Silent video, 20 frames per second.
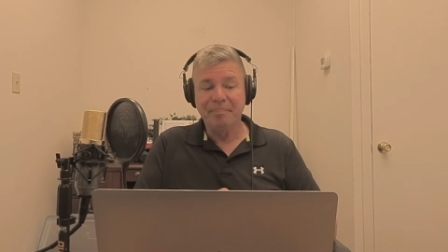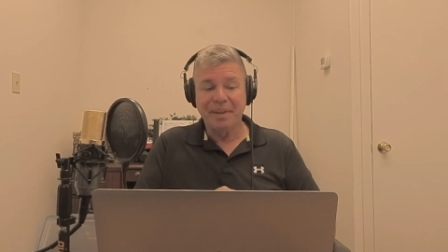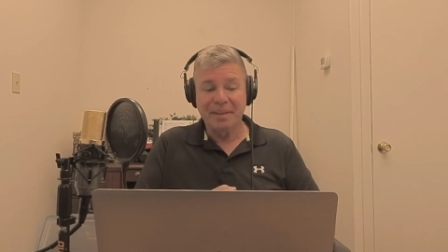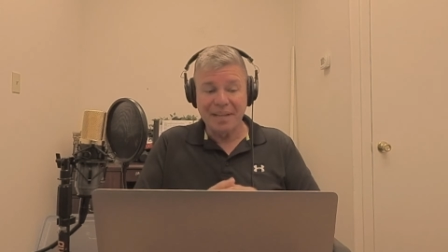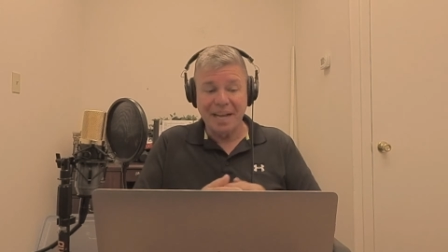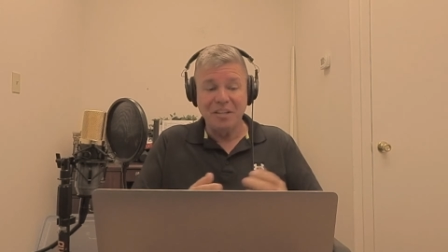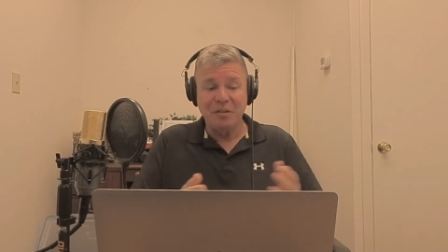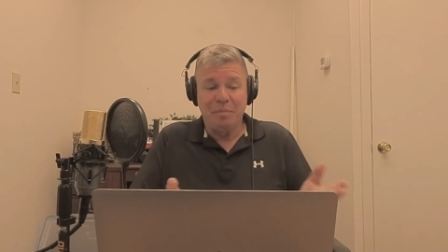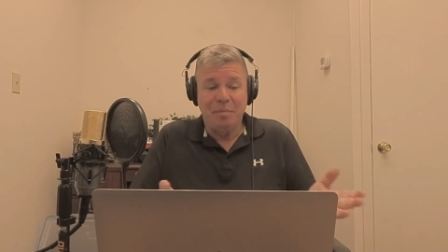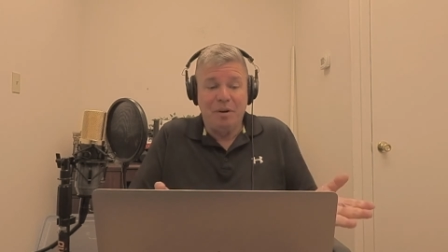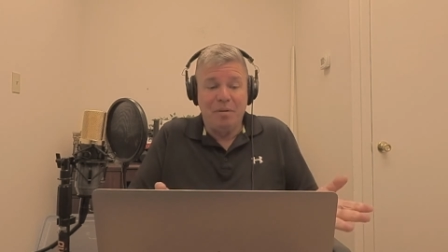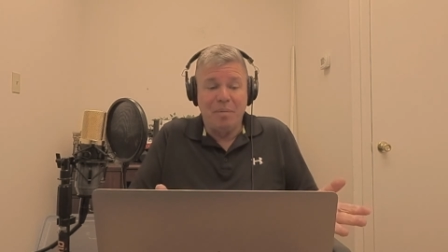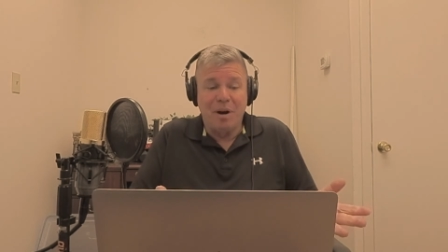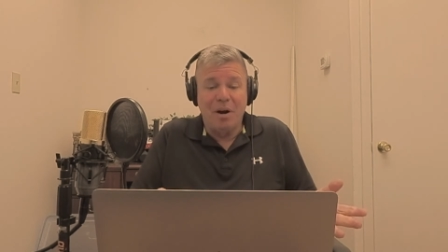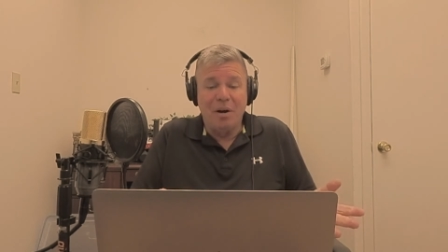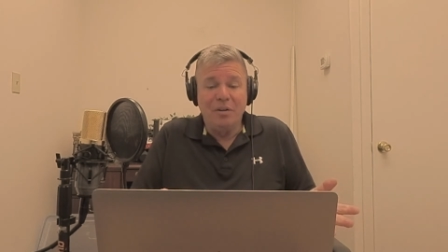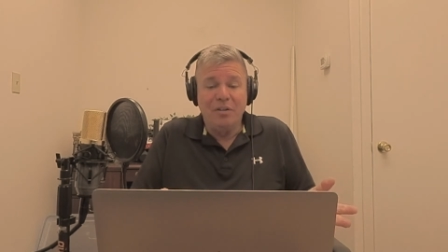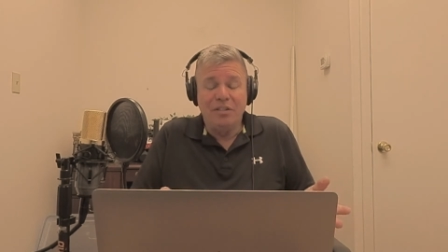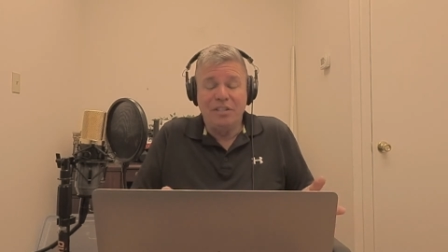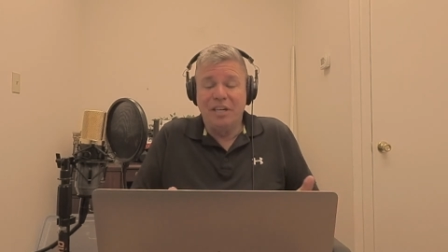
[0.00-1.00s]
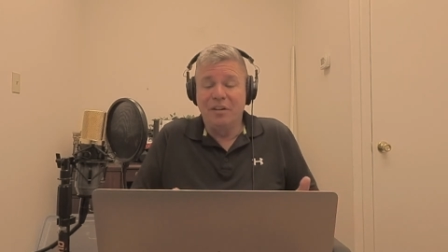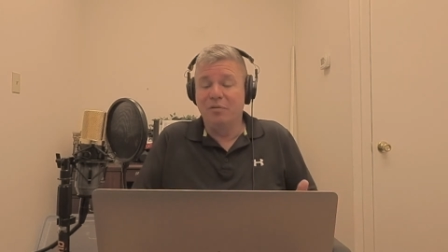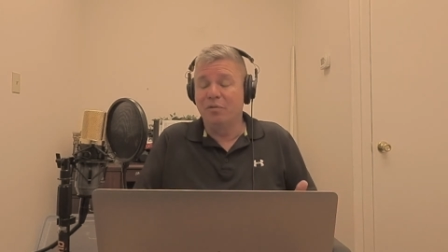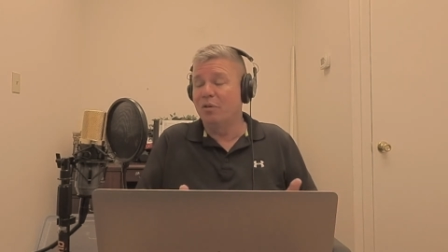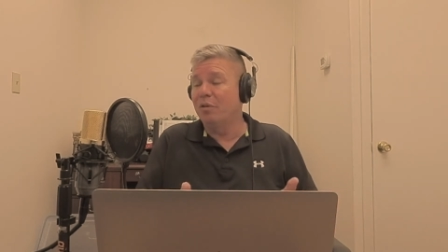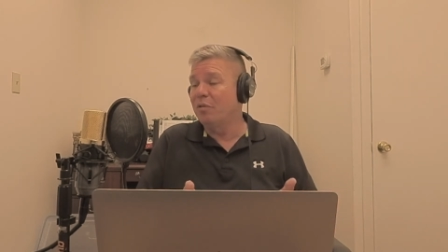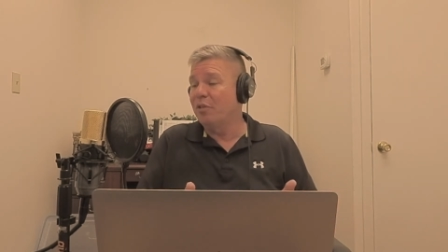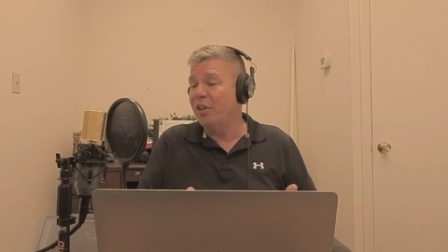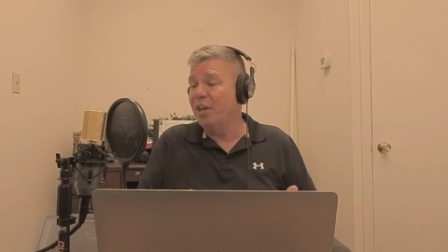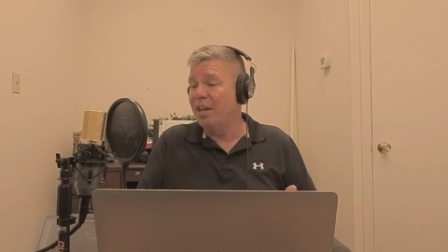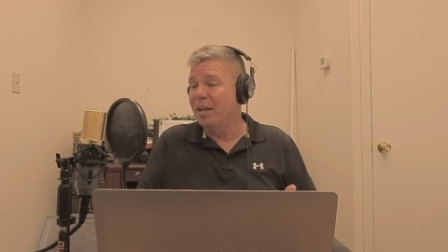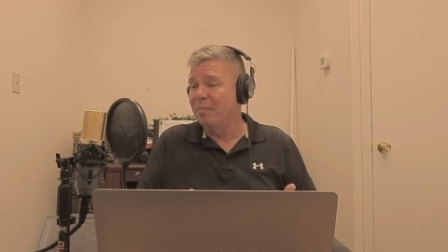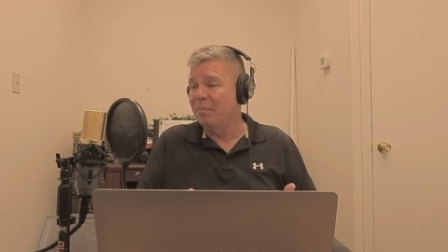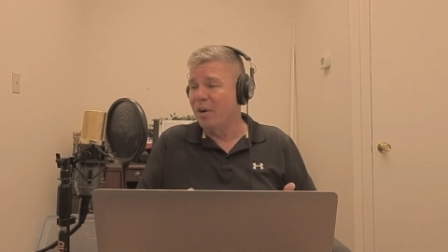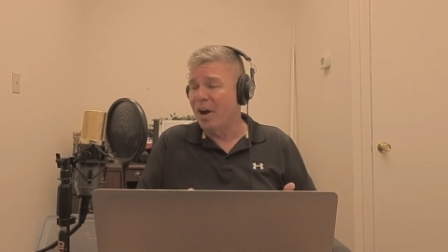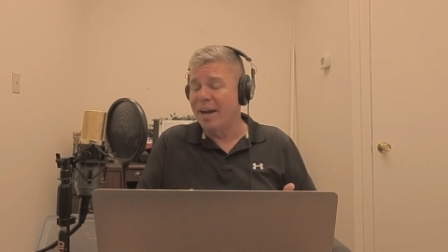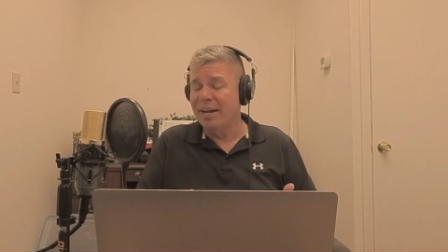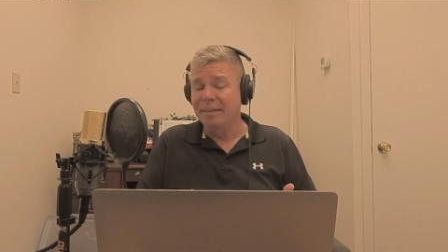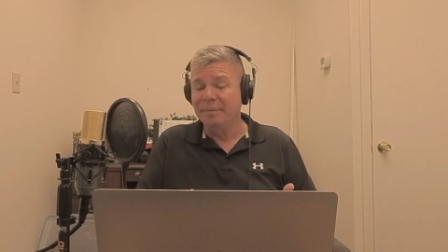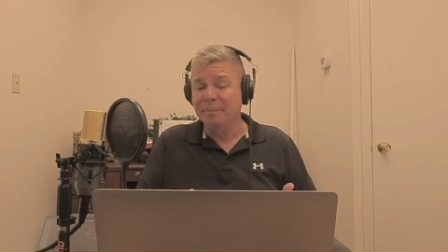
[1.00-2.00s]
That's Bill Maher's central theme,
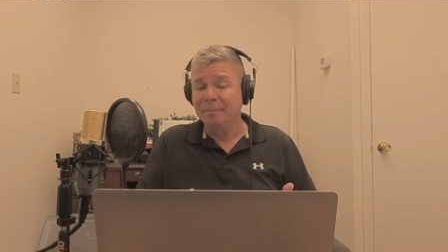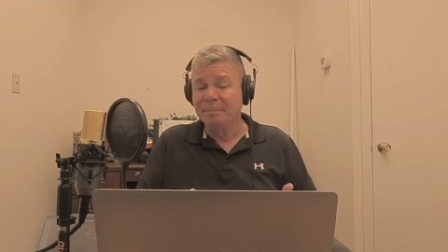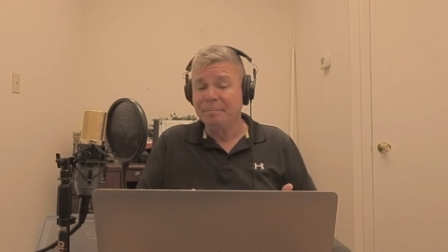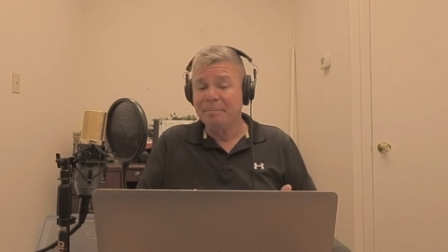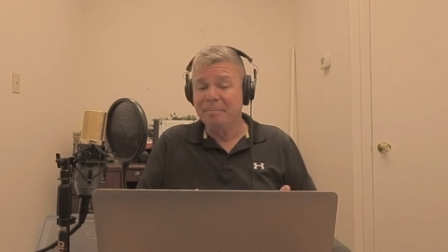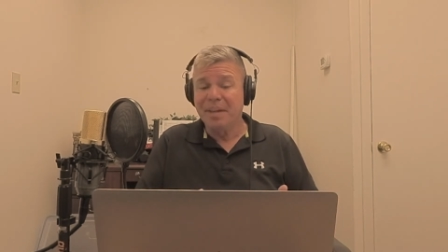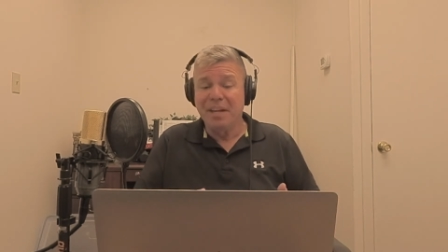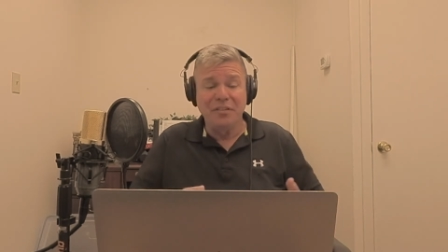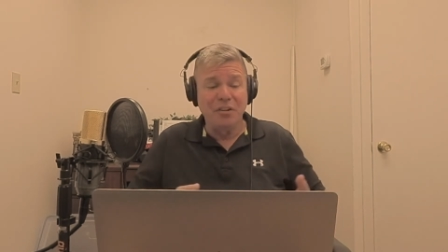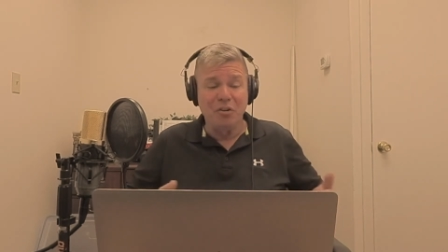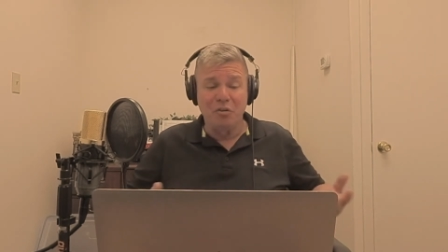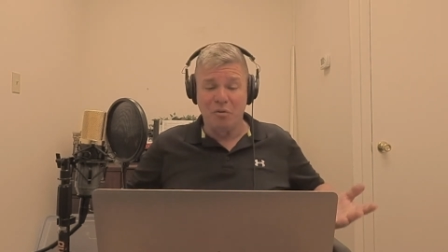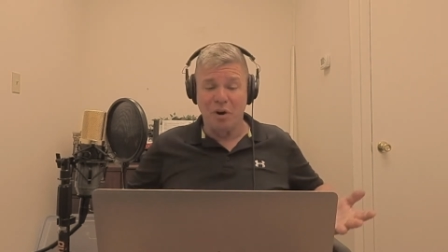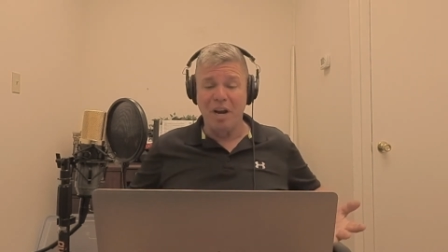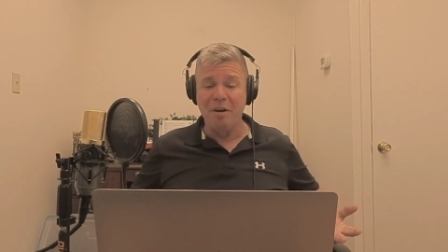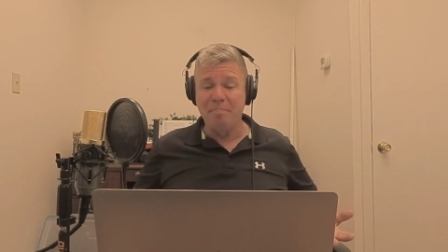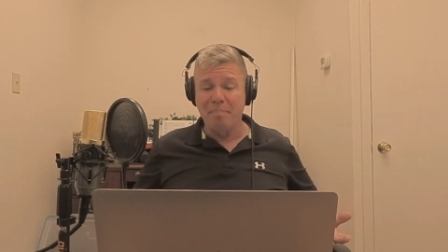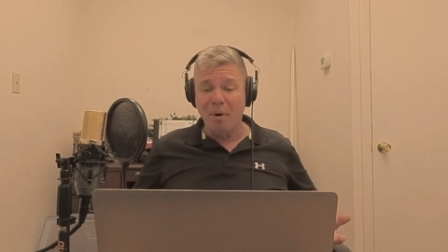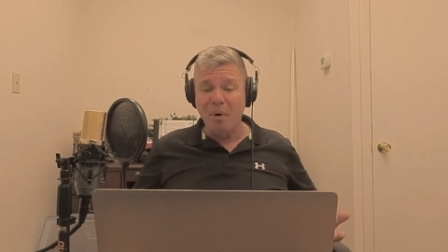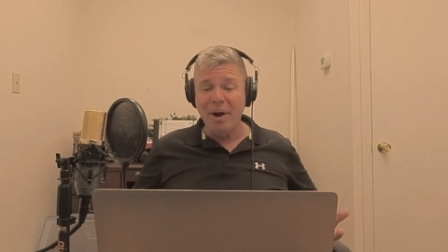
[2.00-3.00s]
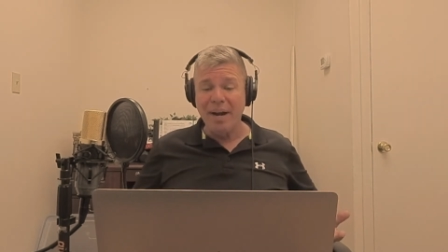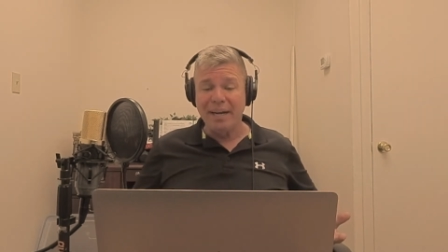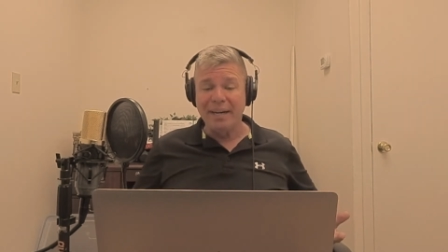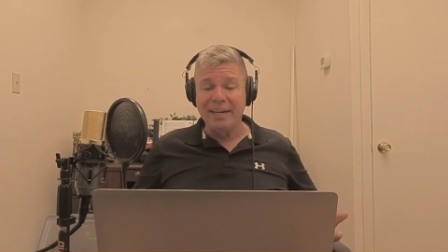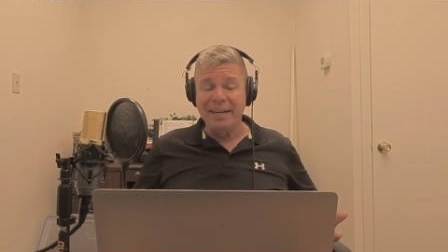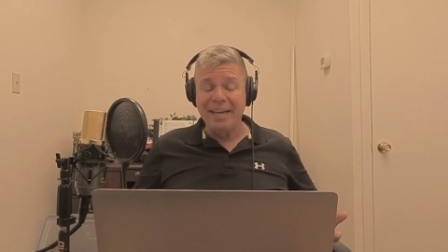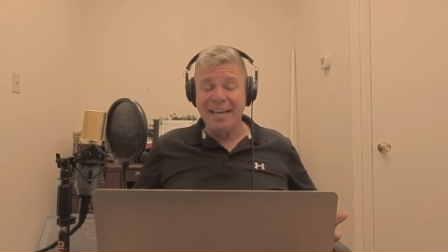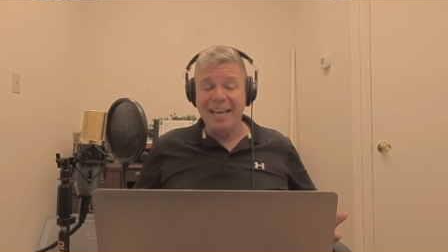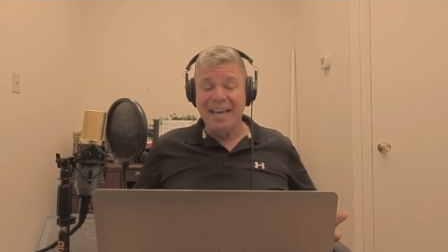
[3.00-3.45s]
right? It's a great point.